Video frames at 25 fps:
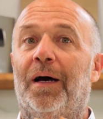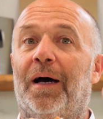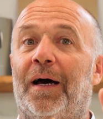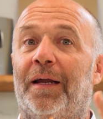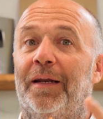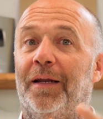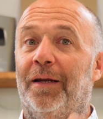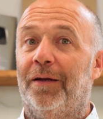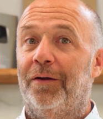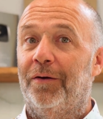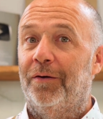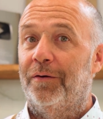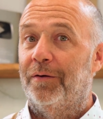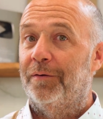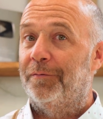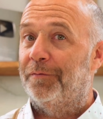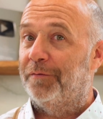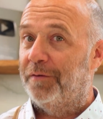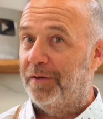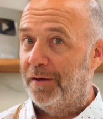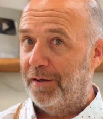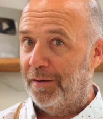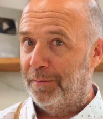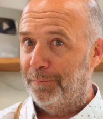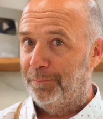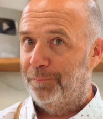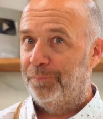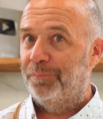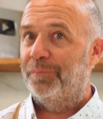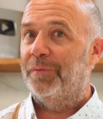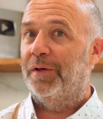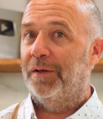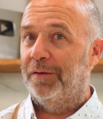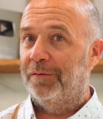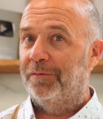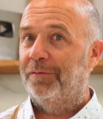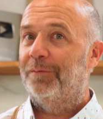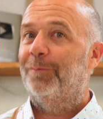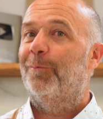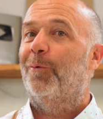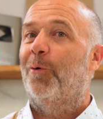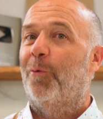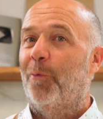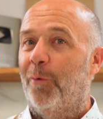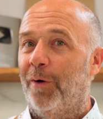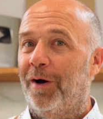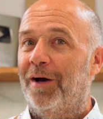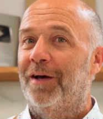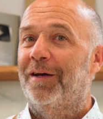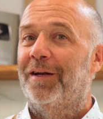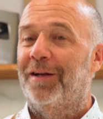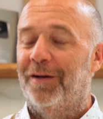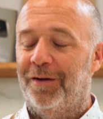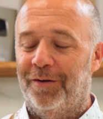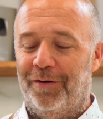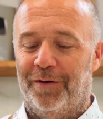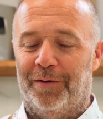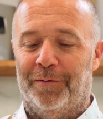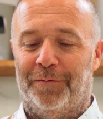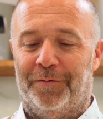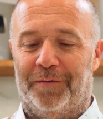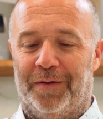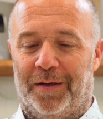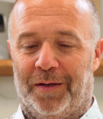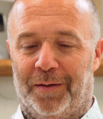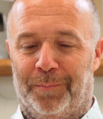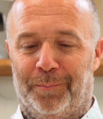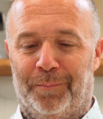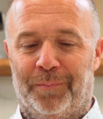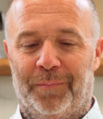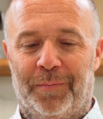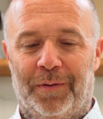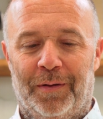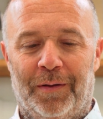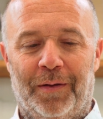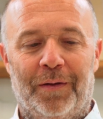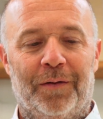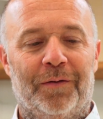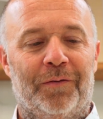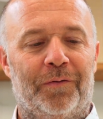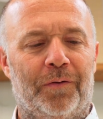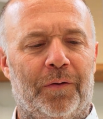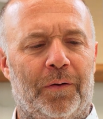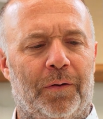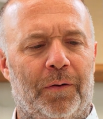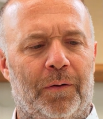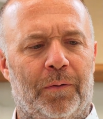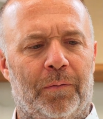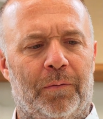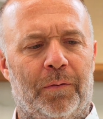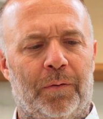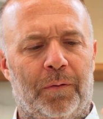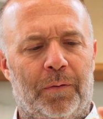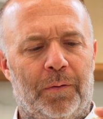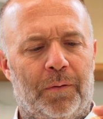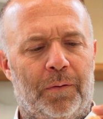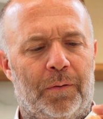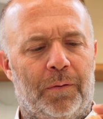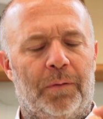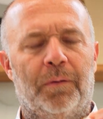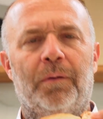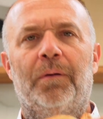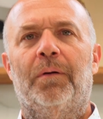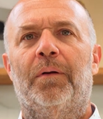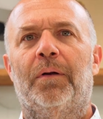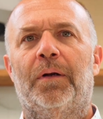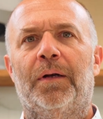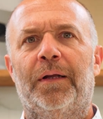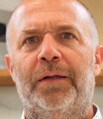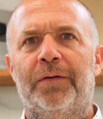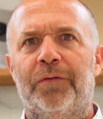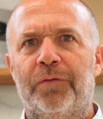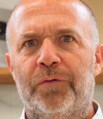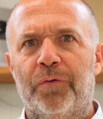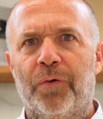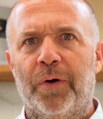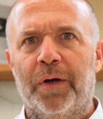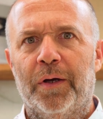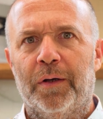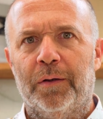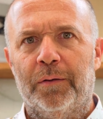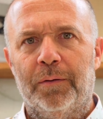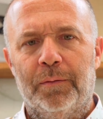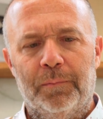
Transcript: And a lot of time. Yes, quite a lot of time. So let's try it.